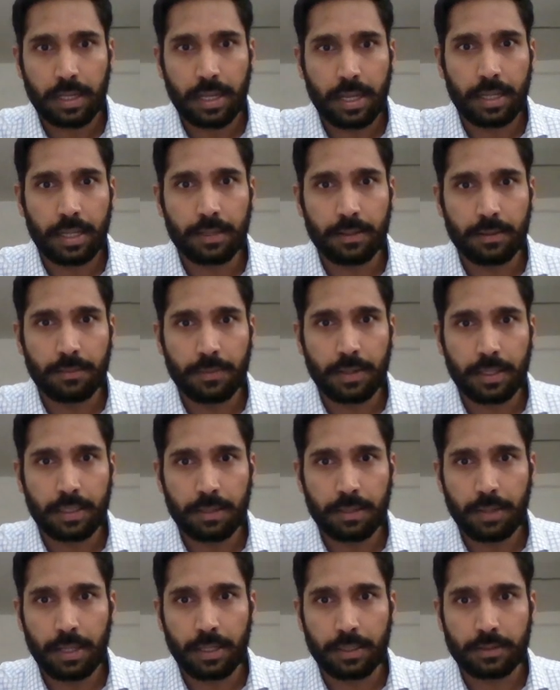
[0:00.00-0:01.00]
and bring
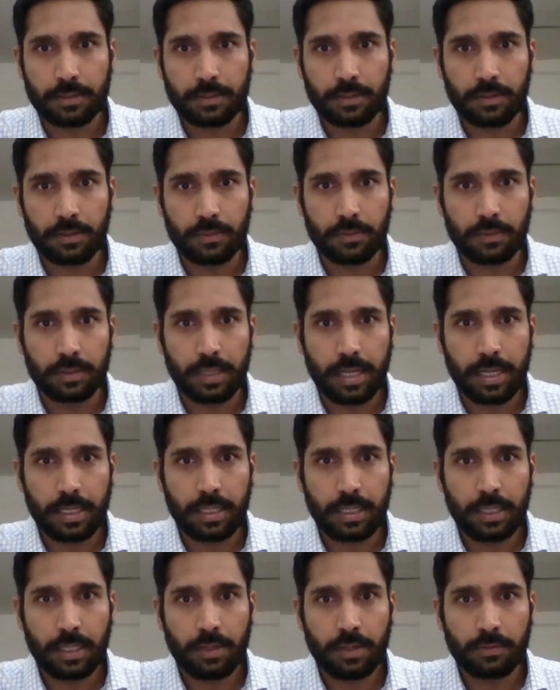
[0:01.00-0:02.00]
them in. So
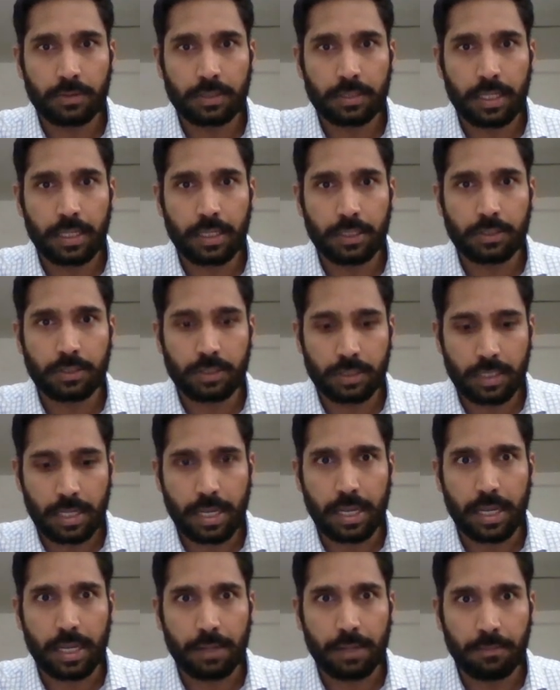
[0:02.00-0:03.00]
daily usage
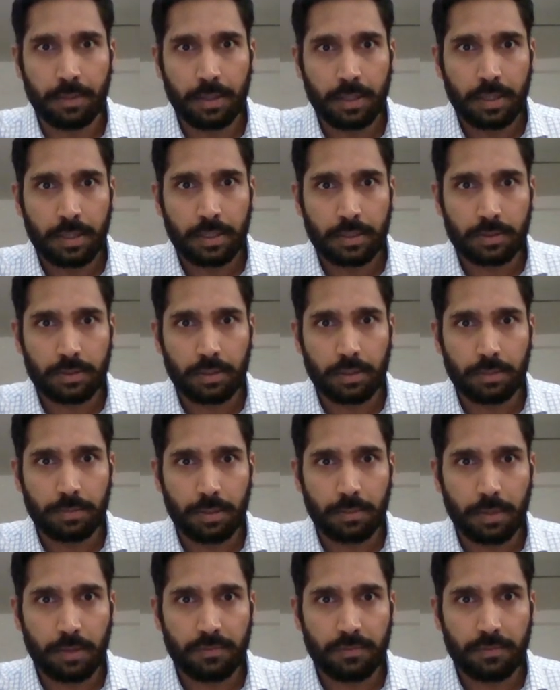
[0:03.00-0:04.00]
time is going to
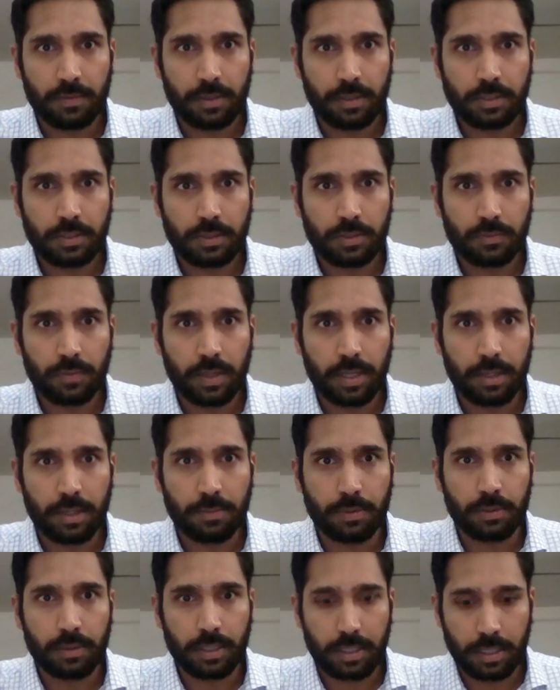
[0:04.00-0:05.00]
be my first
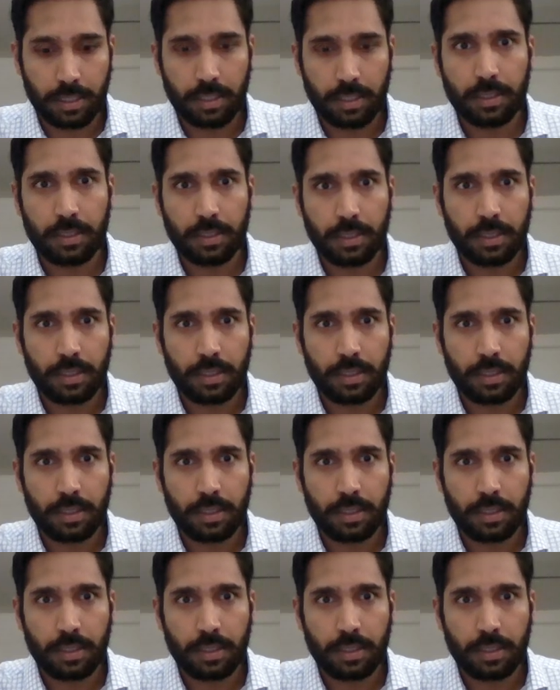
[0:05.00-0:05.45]
variable here.